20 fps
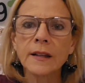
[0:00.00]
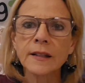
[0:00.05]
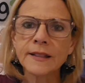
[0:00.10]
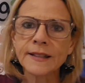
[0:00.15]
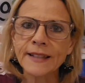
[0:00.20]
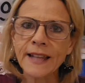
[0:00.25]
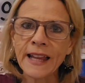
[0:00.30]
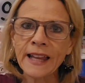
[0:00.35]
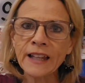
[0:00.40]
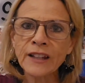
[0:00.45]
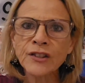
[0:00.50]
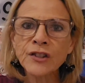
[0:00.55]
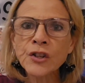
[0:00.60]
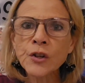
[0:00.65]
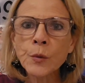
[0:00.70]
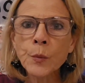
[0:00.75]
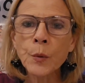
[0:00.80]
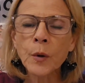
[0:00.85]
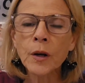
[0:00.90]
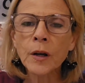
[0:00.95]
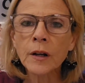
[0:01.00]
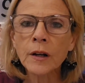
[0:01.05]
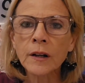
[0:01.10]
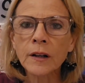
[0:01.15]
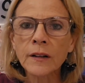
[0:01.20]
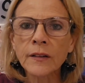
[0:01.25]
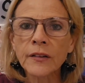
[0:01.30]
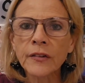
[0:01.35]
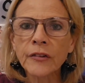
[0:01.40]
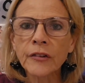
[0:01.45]
Saying two
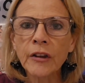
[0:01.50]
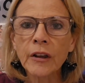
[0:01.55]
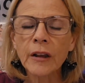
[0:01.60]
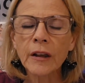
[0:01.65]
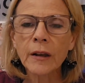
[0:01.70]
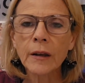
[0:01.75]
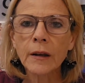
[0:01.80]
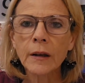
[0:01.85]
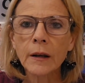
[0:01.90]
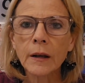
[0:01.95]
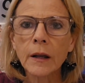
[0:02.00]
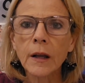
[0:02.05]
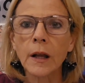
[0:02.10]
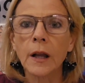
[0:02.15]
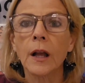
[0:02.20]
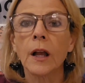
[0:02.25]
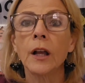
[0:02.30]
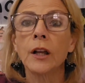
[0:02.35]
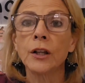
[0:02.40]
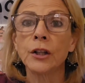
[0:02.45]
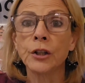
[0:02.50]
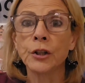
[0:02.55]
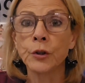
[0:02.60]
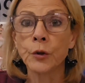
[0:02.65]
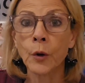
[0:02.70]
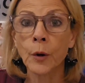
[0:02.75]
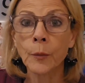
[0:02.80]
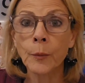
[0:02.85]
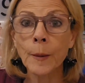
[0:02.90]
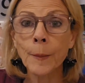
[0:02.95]
words,
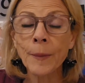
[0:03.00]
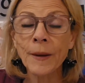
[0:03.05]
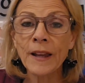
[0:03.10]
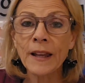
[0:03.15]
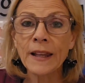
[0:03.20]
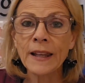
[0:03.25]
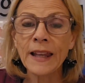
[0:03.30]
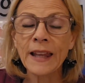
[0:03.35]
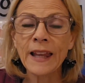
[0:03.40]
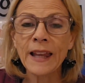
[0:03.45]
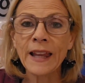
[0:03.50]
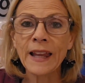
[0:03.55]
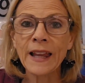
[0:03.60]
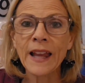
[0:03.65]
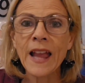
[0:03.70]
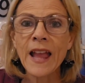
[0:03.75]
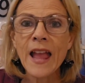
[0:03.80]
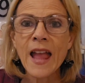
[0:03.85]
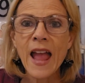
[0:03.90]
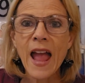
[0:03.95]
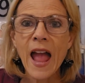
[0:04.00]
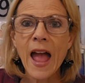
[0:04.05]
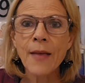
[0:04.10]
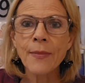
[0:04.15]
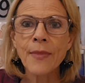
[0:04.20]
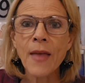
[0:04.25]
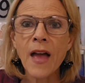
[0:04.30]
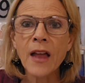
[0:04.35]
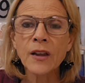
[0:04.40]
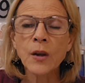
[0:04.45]
you're repeating,
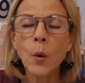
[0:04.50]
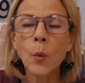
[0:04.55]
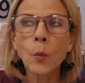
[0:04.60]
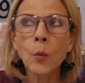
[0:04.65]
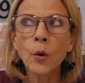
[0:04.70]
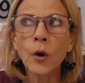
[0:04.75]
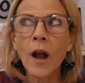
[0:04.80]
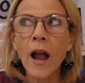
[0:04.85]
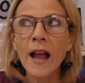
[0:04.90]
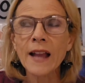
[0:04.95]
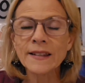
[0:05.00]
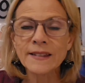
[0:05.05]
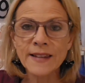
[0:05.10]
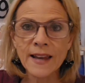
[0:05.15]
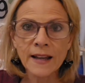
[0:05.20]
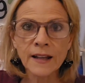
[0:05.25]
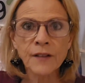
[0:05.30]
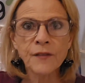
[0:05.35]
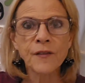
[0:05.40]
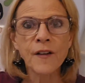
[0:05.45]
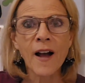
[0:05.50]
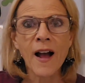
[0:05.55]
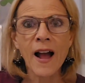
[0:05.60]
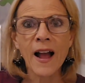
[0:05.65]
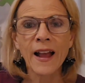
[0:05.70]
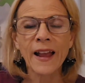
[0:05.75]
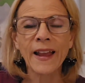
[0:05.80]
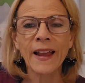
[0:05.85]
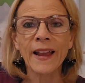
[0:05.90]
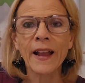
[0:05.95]
and then we're
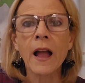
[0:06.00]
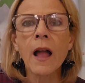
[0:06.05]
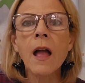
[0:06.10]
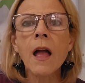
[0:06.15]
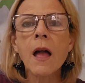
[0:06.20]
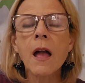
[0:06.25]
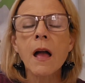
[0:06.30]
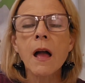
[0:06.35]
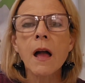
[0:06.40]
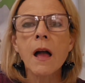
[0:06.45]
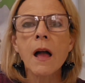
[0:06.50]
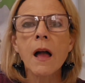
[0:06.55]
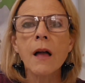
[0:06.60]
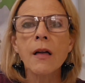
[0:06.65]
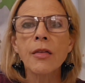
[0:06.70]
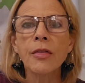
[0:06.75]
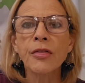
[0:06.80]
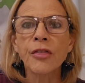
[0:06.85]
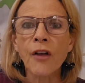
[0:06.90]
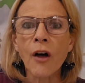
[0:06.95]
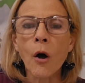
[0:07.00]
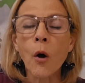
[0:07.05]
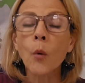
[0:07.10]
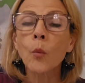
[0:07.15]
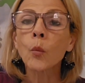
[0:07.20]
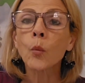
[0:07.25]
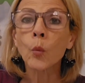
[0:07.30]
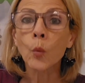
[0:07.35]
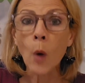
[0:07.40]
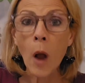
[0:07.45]
identifying
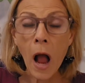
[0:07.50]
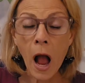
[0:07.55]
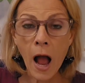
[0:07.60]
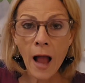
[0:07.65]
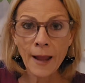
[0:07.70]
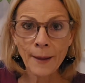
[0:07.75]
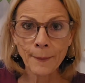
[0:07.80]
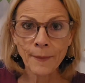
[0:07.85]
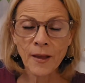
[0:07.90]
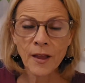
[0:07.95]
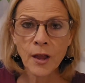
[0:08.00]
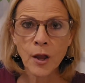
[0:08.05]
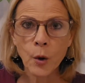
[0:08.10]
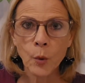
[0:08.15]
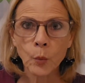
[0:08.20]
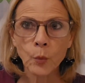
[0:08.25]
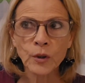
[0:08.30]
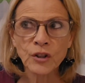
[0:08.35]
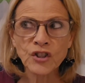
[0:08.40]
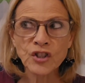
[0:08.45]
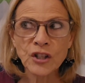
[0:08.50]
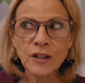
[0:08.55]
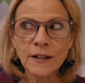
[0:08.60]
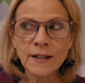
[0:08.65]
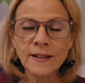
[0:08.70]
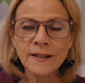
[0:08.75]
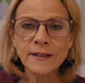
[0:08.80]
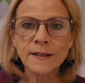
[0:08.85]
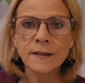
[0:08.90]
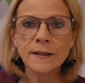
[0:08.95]
the rhyme, which
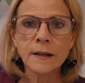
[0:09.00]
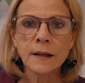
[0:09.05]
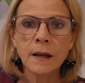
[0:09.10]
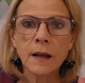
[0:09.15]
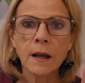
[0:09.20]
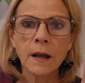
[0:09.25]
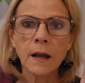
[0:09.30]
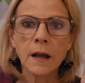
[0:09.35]
is